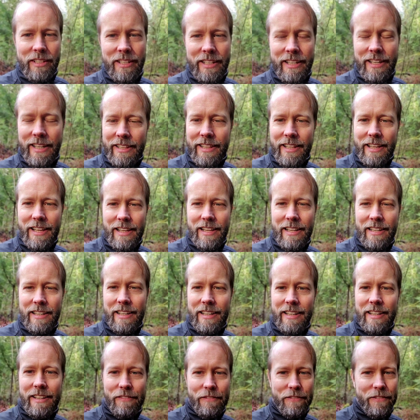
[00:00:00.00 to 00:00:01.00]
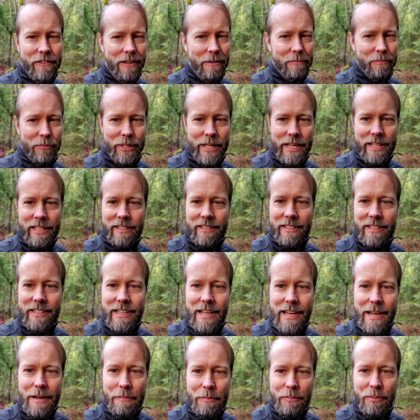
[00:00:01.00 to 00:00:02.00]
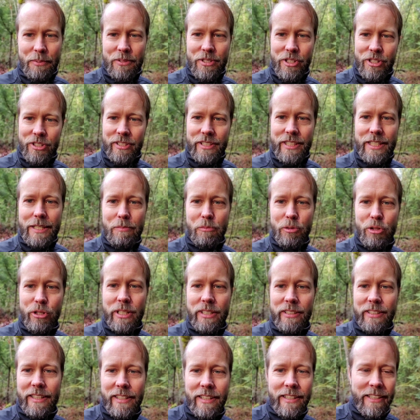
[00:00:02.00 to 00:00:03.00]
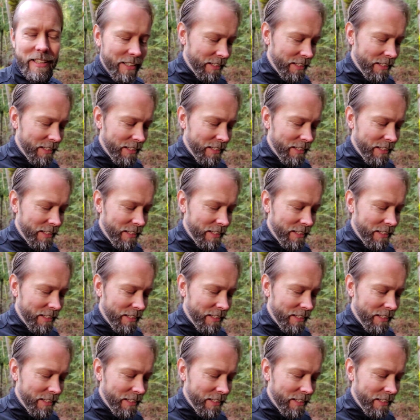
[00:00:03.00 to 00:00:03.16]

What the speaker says: And then if I'm getting sap, just keep drilling.